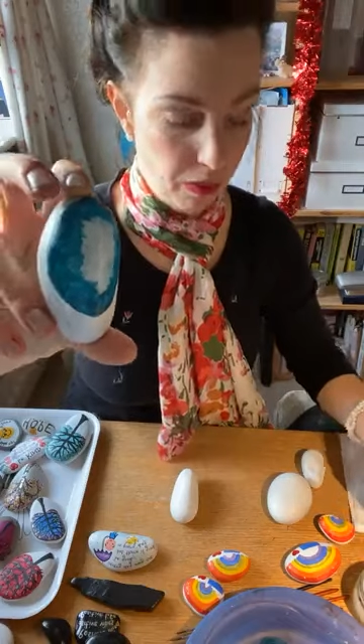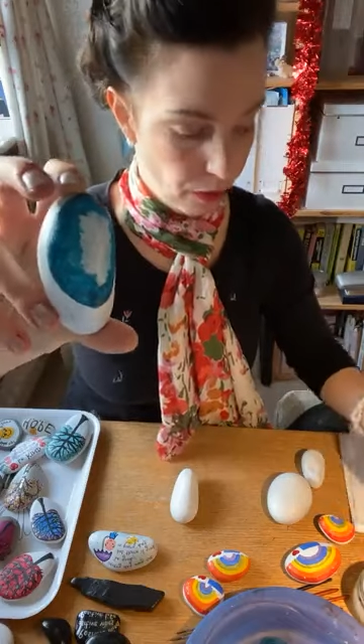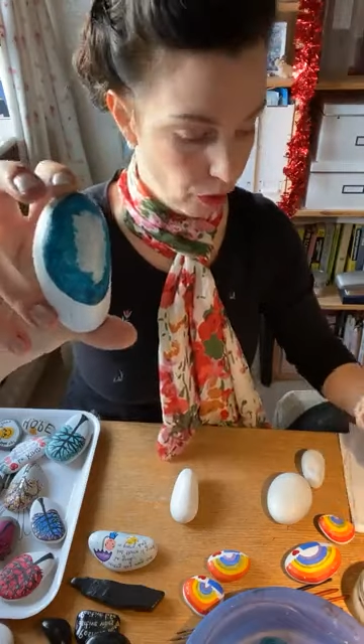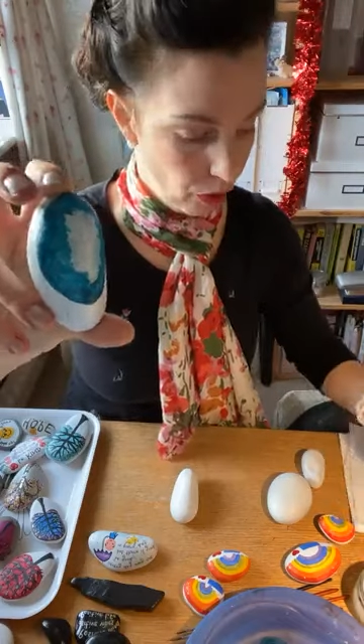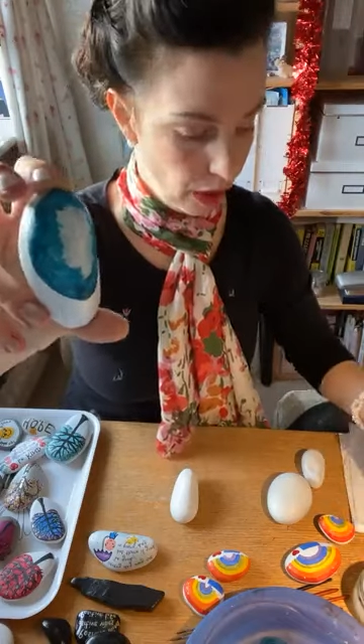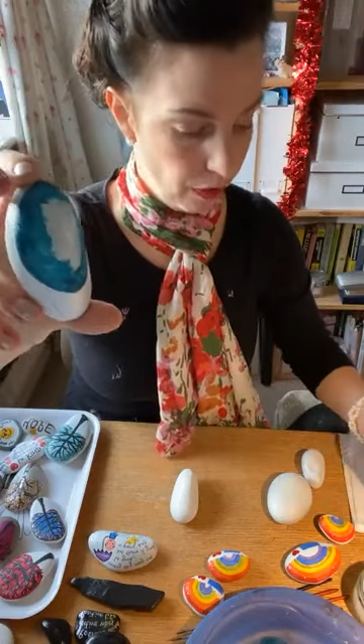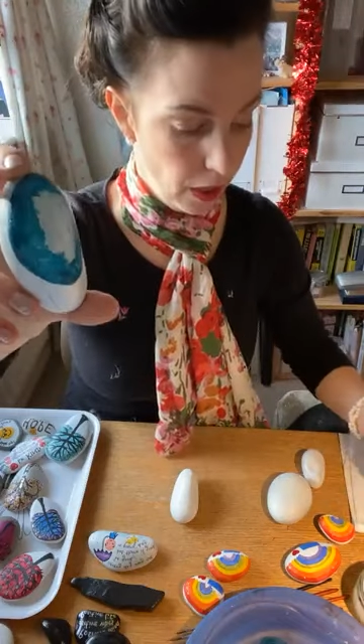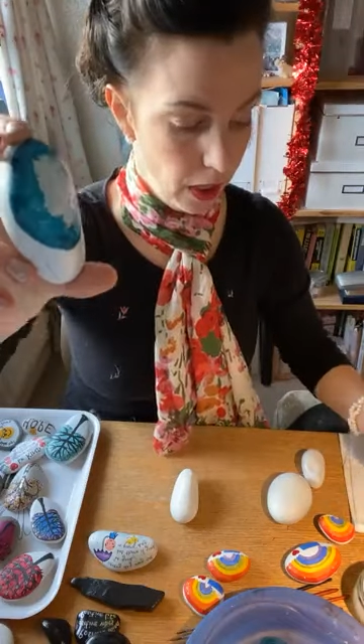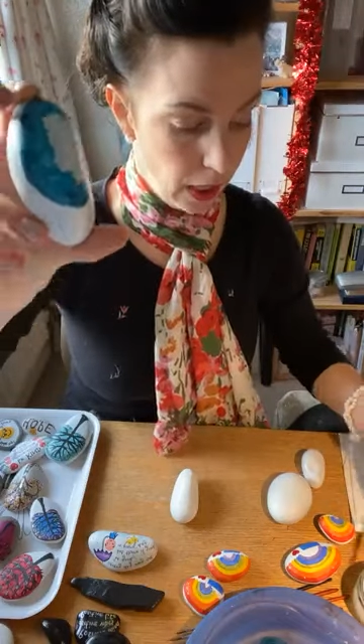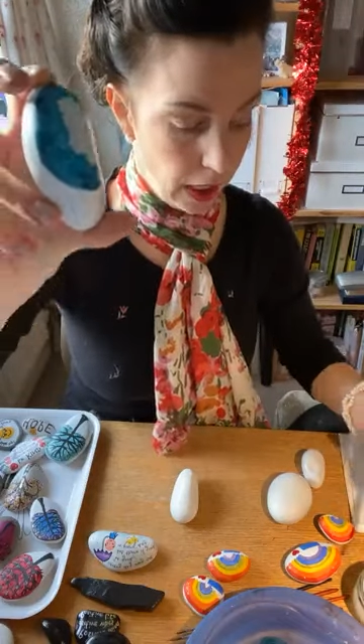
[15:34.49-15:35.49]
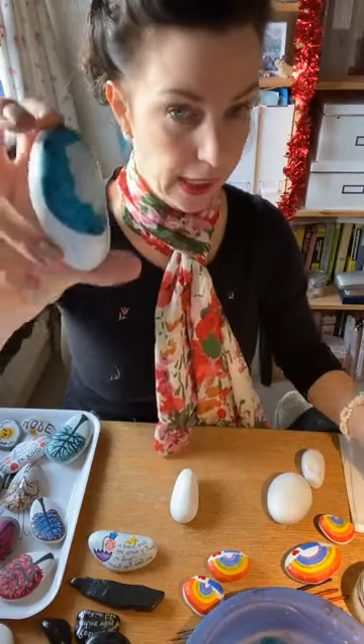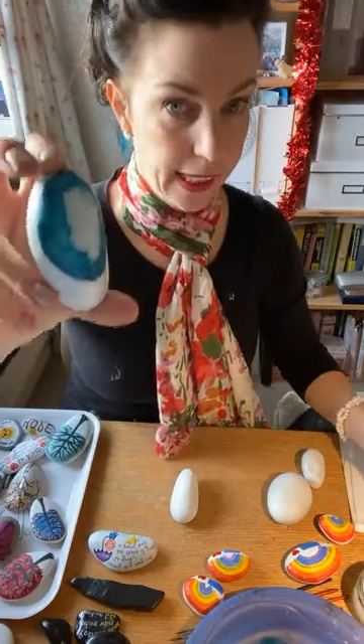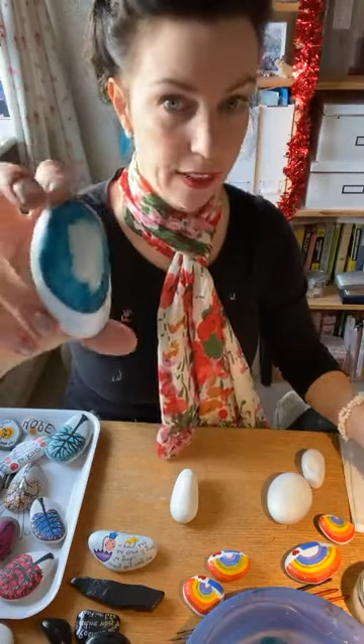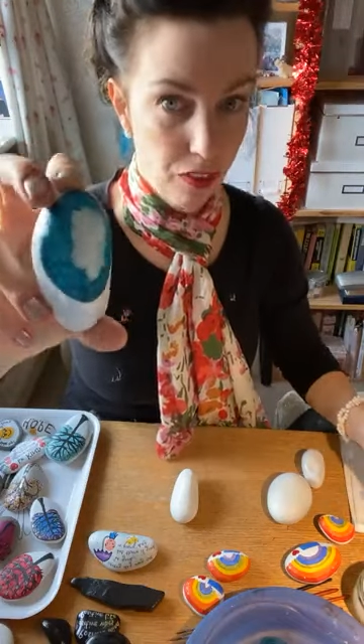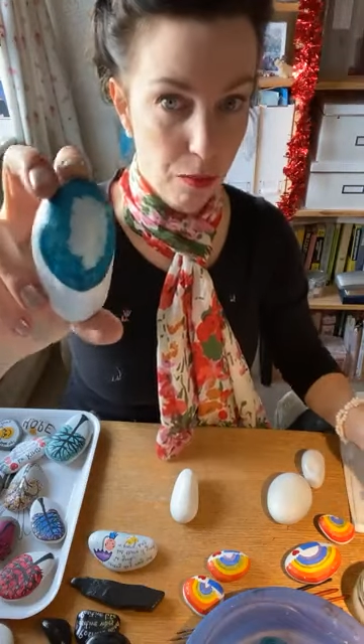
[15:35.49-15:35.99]
before I've
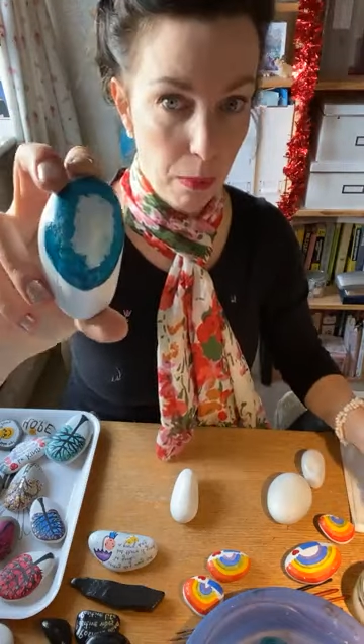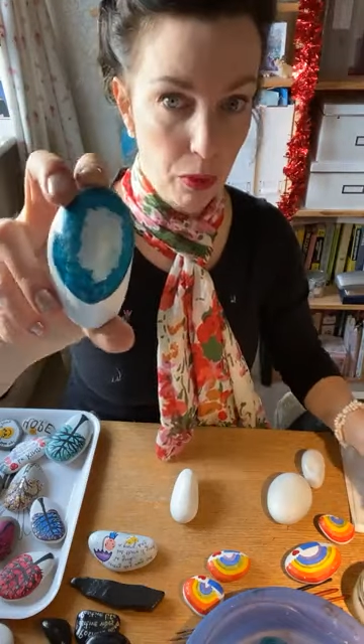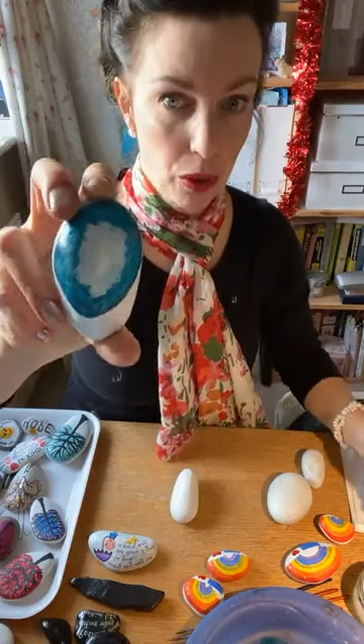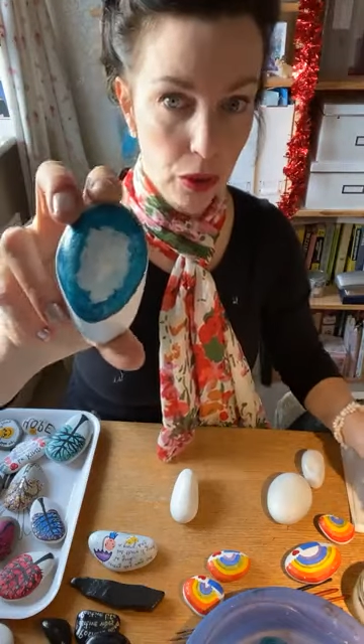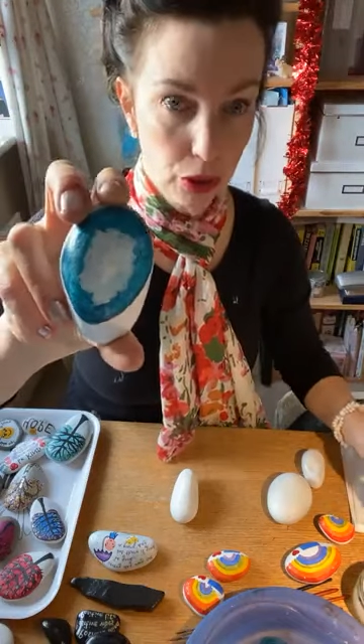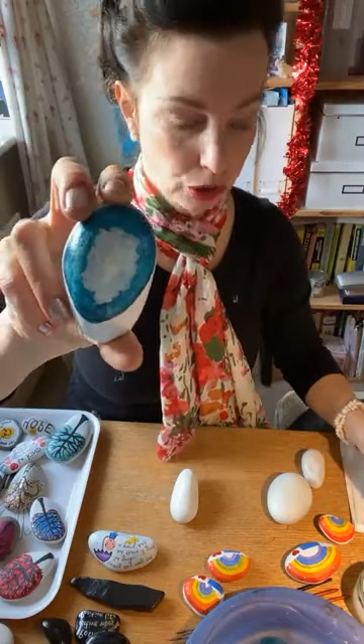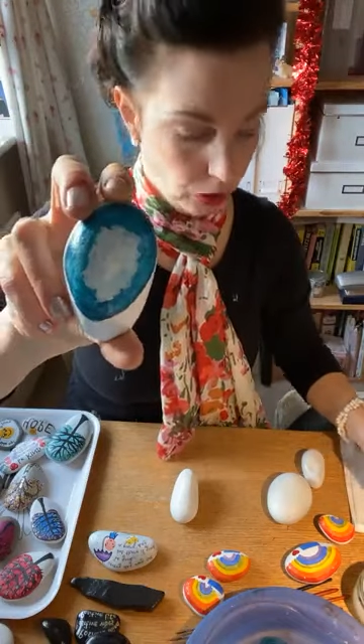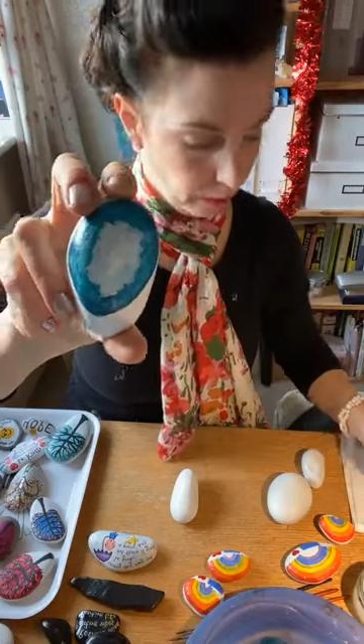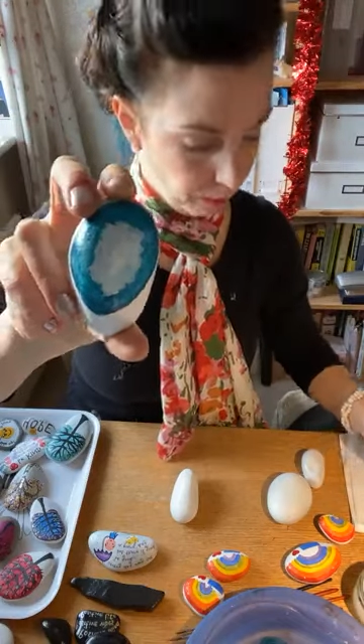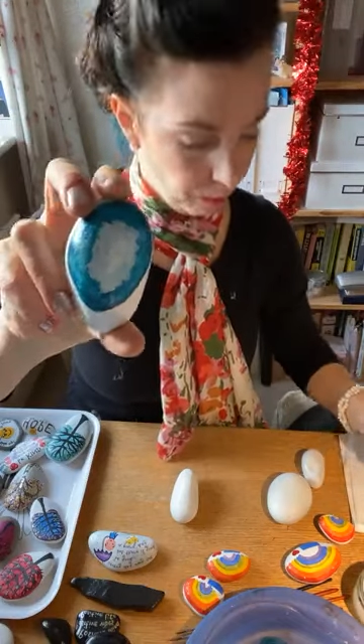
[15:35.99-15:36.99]
cleaned off my brush.